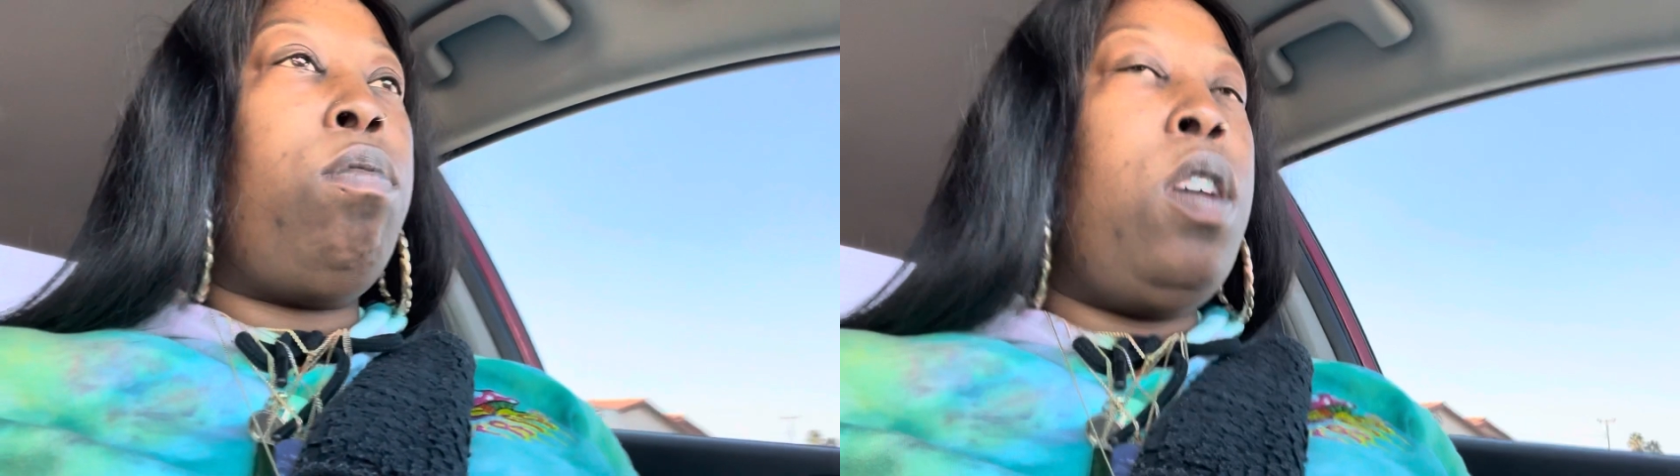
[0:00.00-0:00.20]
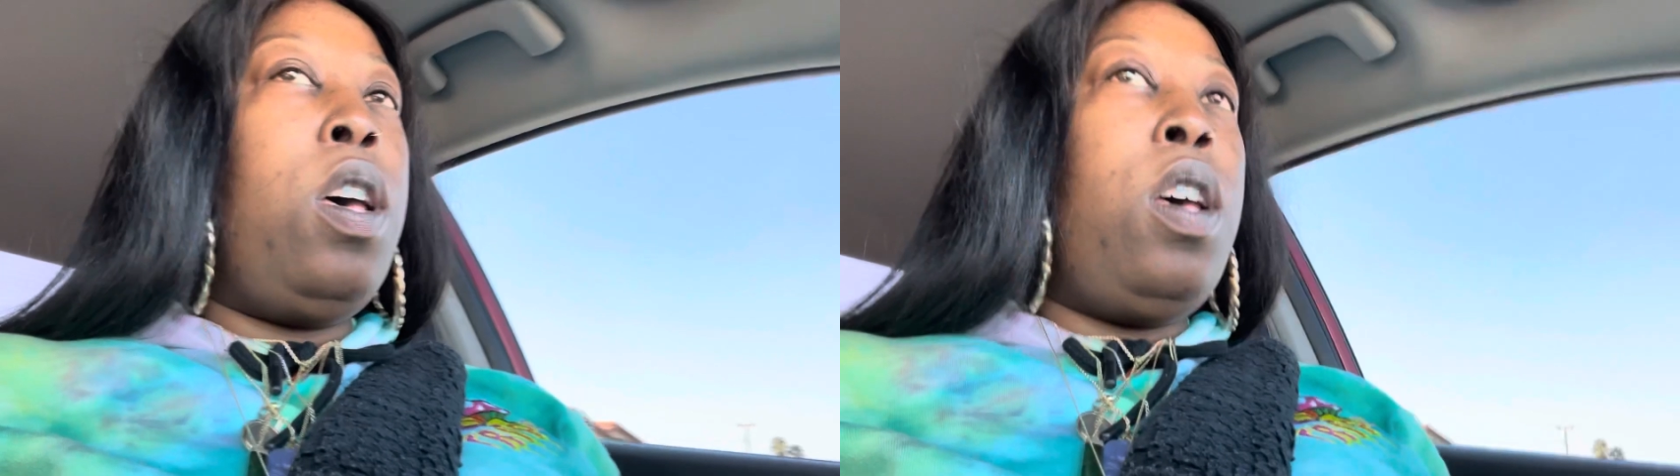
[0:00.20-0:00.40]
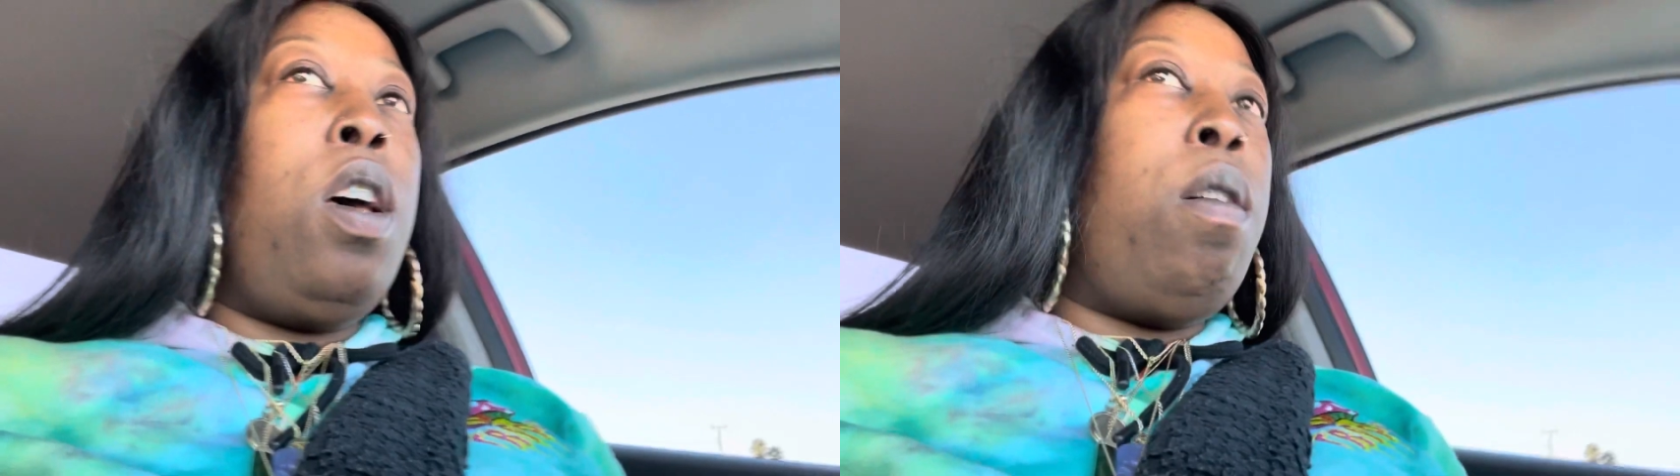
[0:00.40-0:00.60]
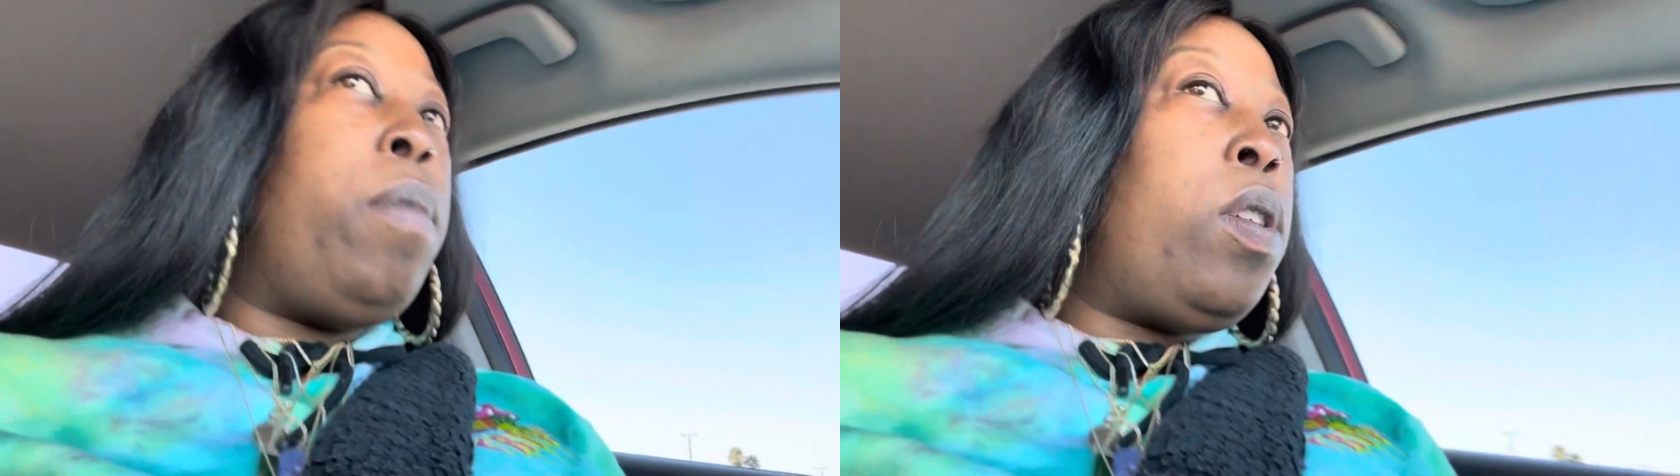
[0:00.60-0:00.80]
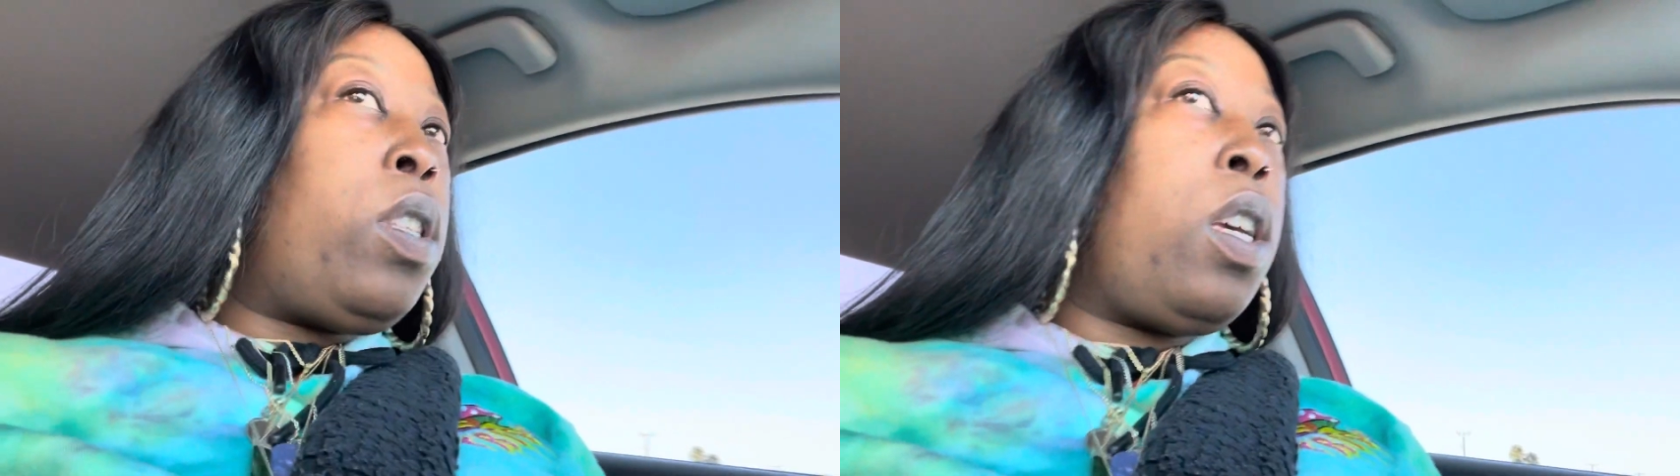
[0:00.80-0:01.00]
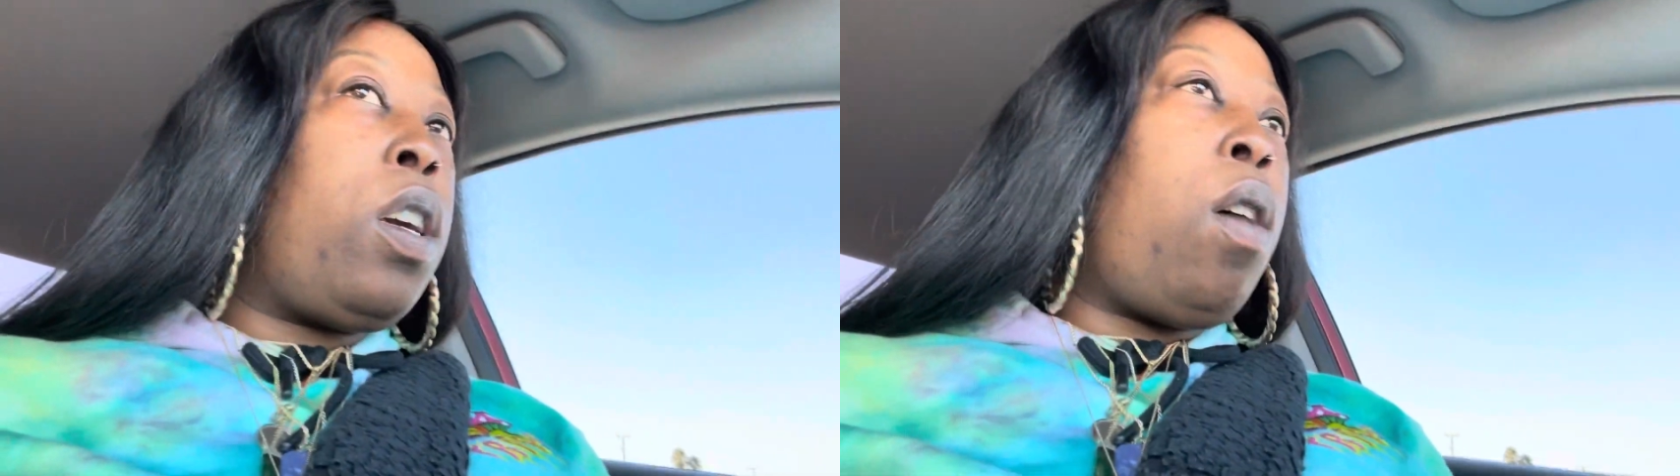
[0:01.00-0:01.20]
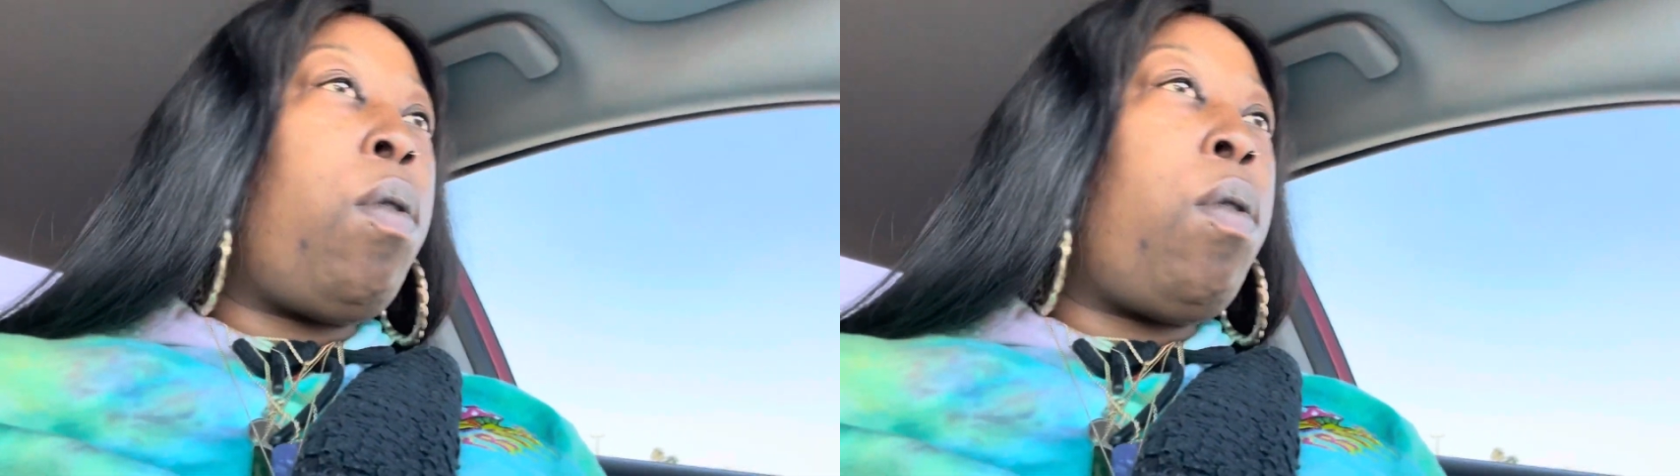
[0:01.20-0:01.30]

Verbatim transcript: Music or